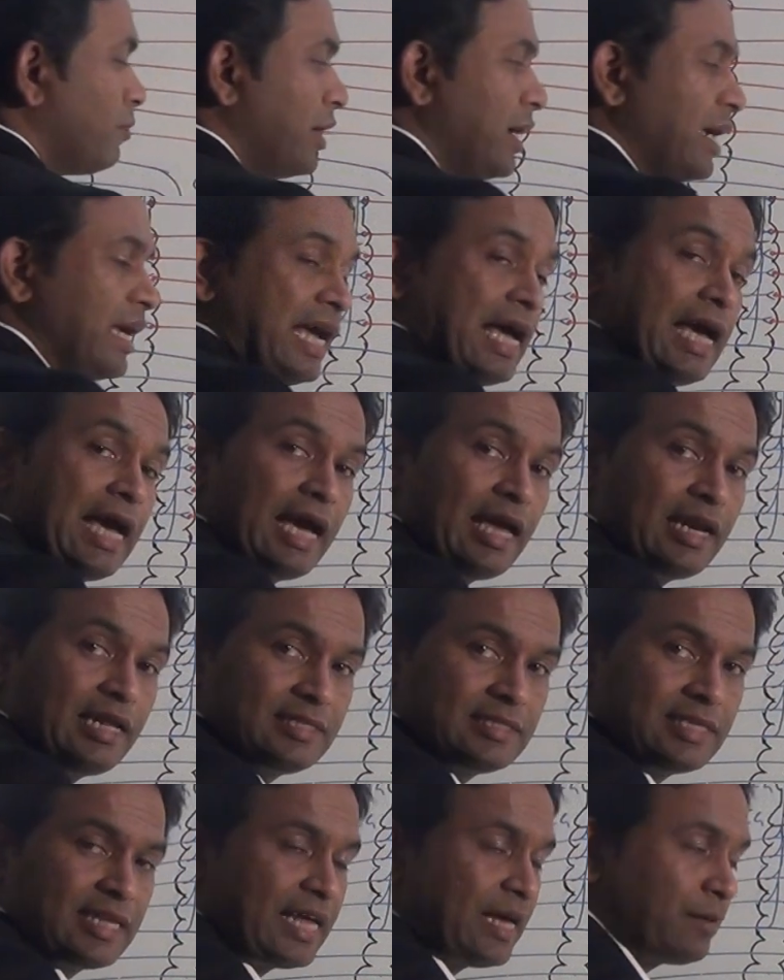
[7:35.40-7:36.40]
make any
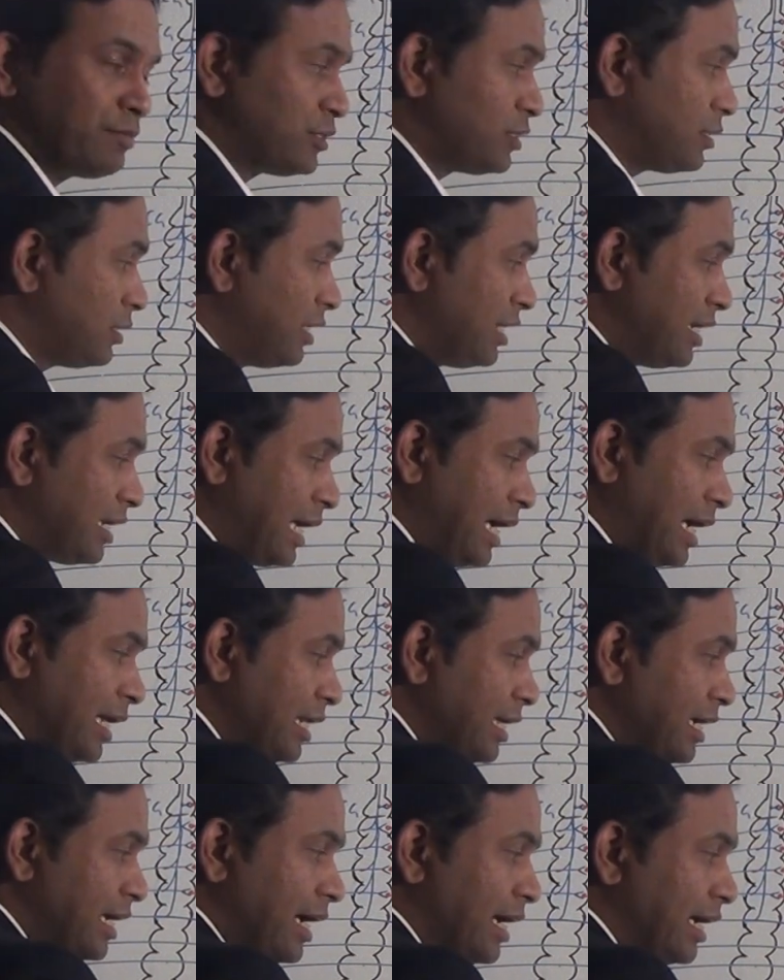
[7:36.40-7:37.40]
synapse in
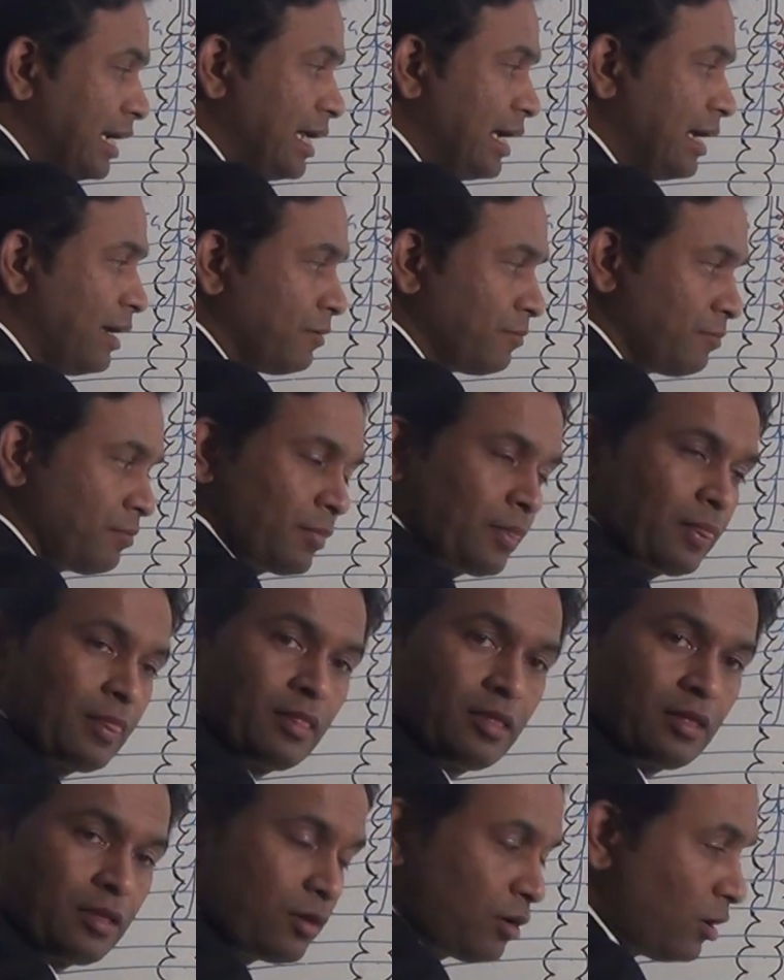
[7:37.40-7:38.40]
any ganglia
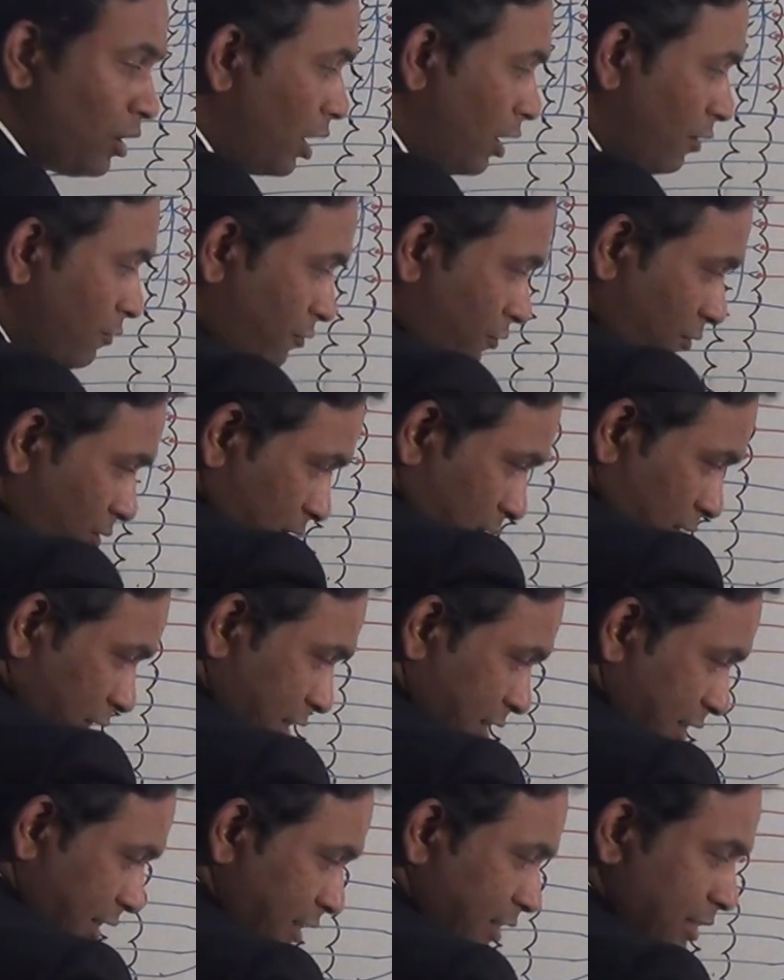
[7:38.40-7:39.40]
of
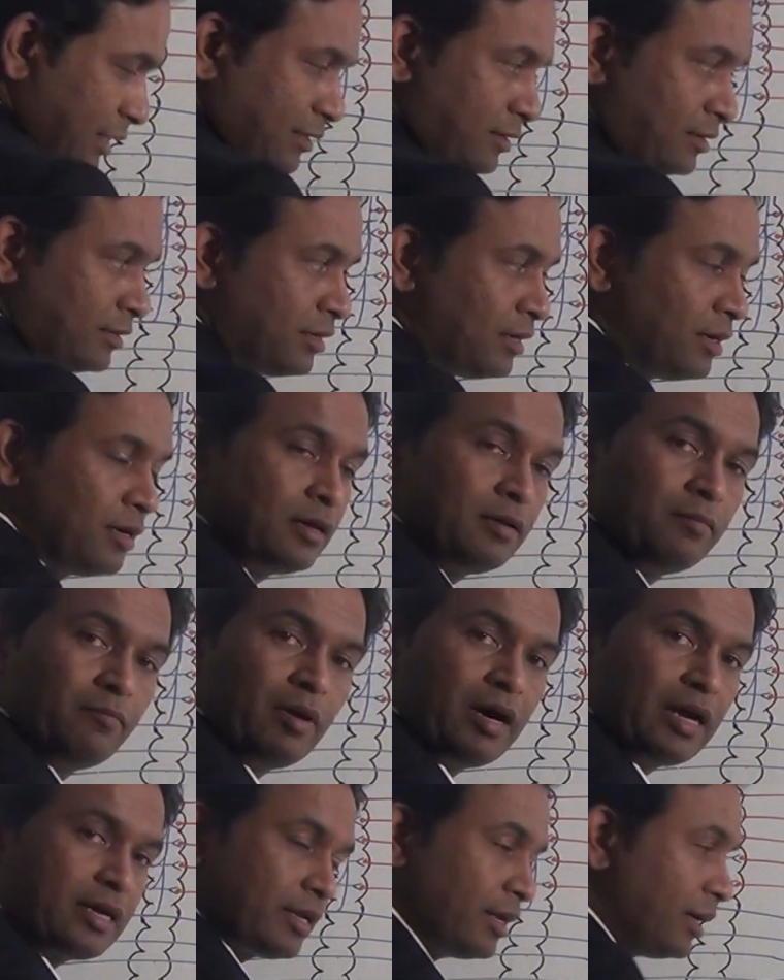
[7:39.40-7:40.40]
this region,
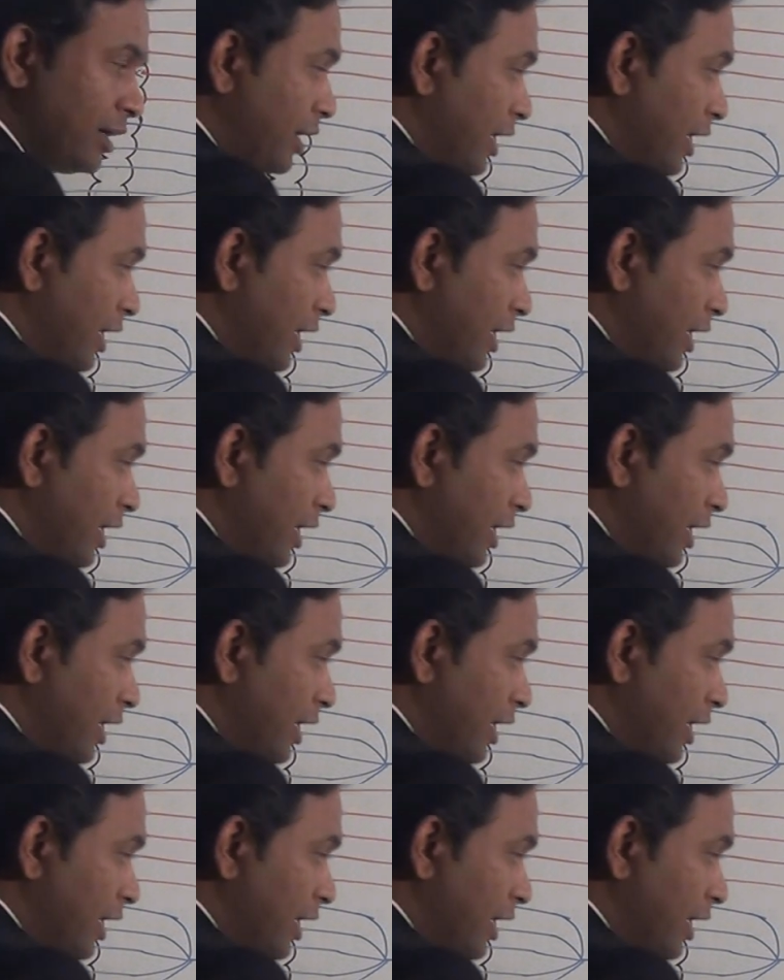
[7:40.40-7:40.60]
but